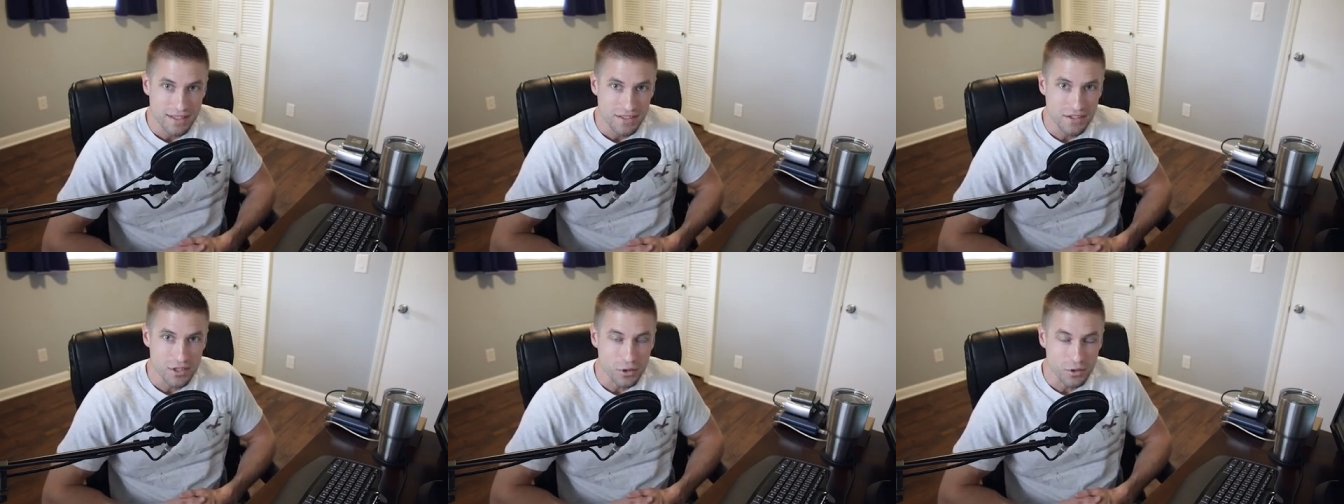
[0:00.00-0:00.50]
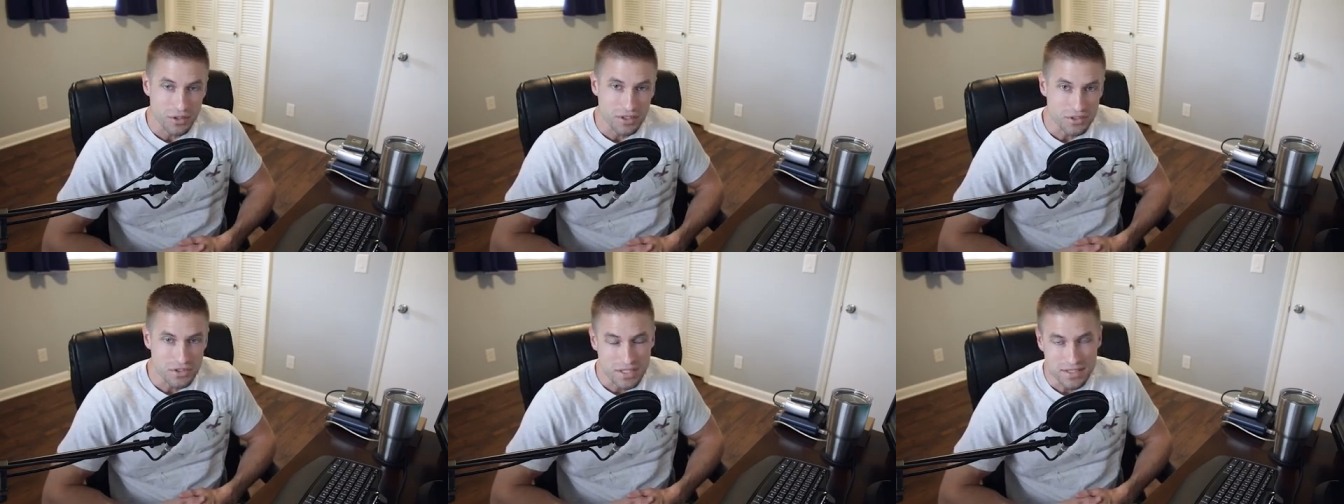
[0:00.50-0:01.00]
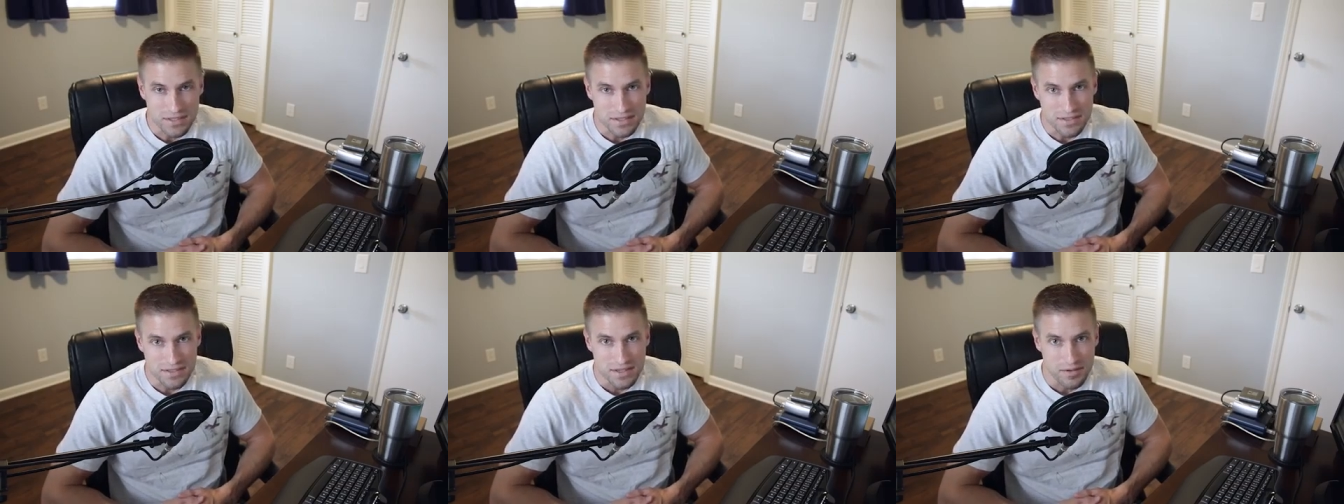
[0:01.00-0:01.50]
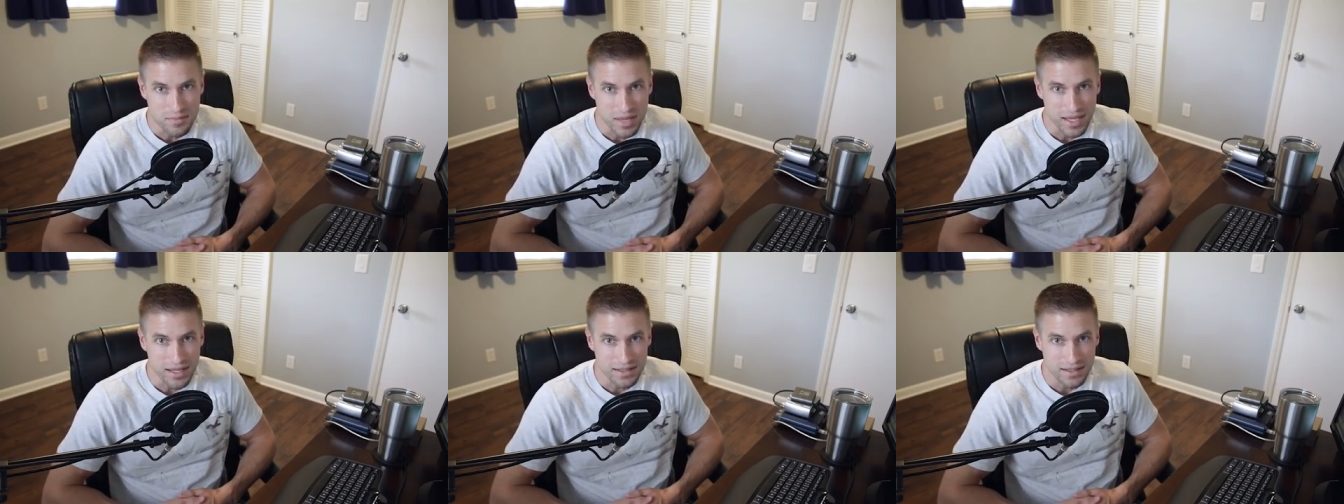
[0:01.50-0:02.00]
so Jesus
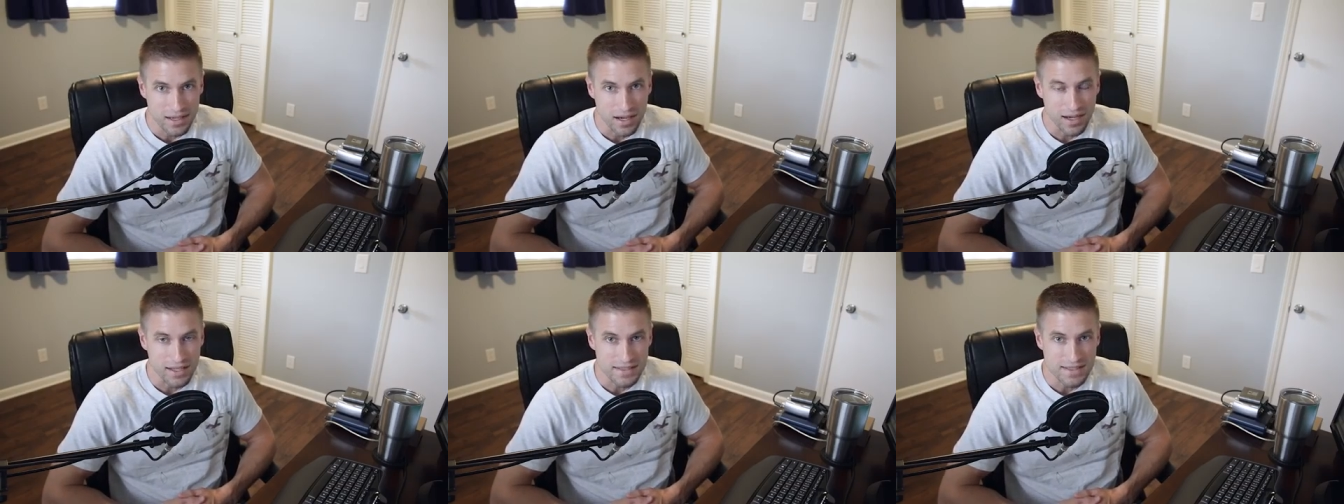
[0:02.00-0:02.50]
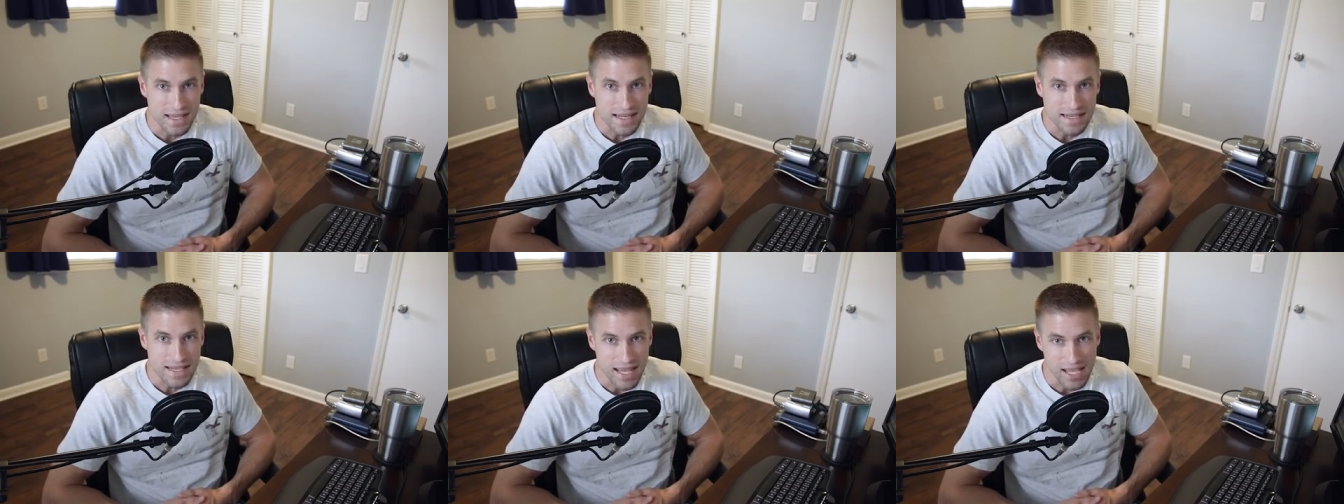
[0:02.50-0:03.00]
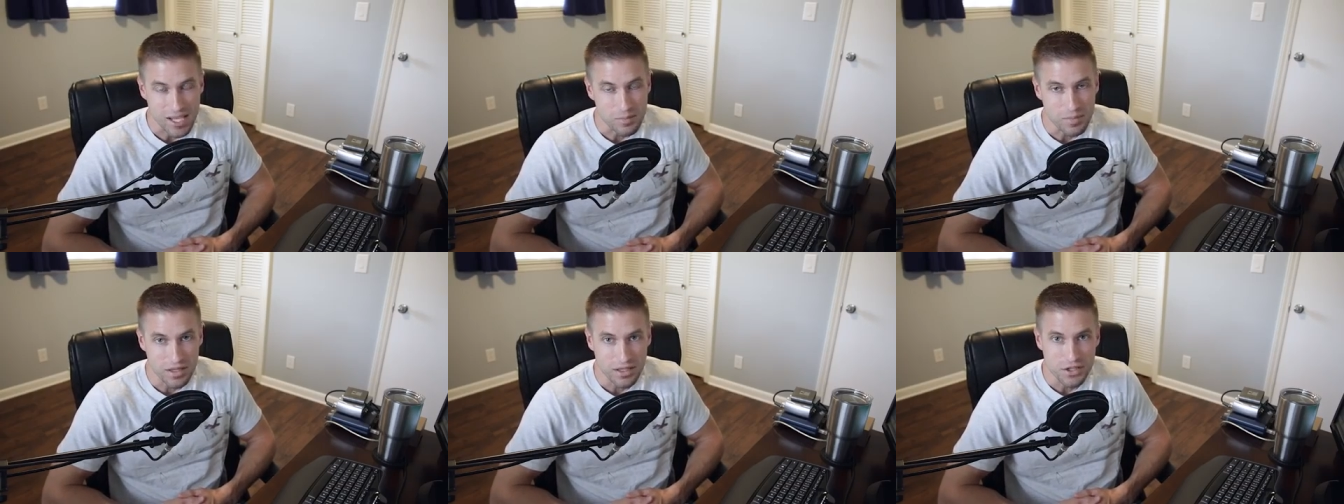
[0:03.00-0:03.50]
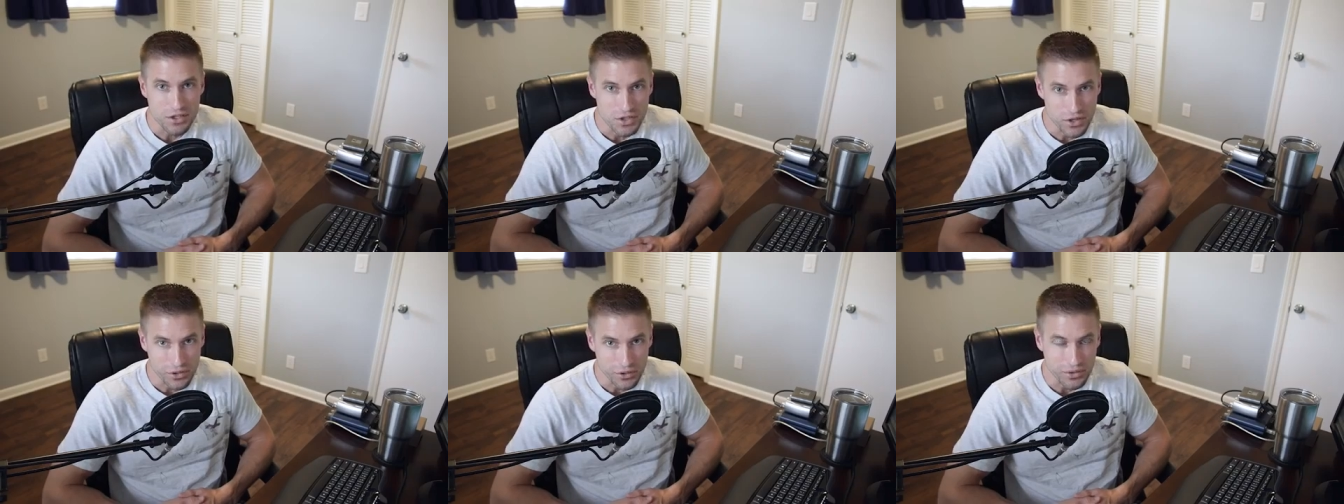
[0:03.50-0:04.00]
made God's name
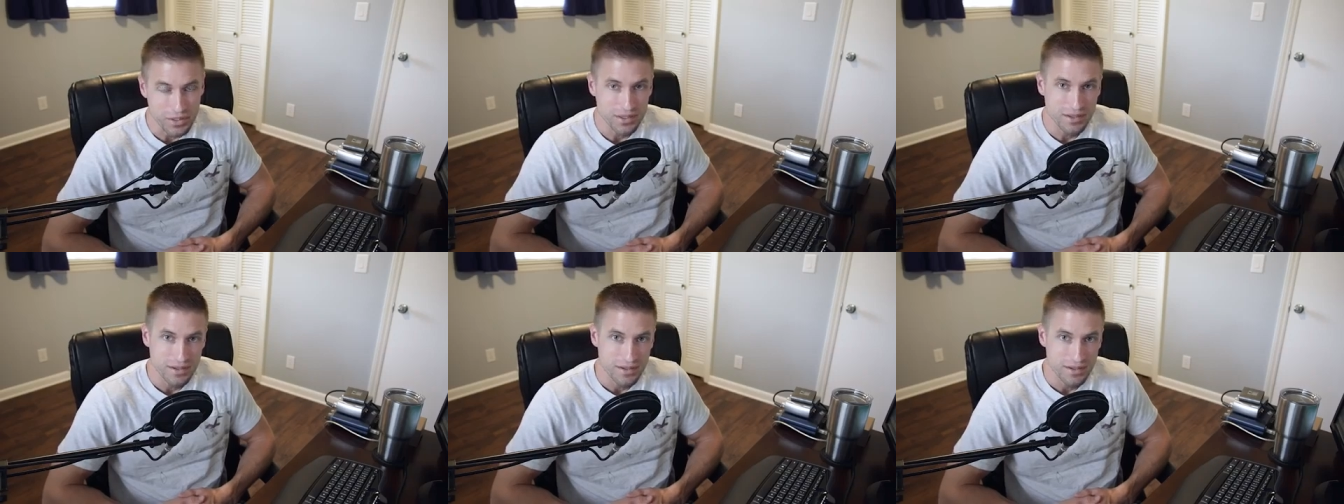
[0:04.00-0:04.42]
known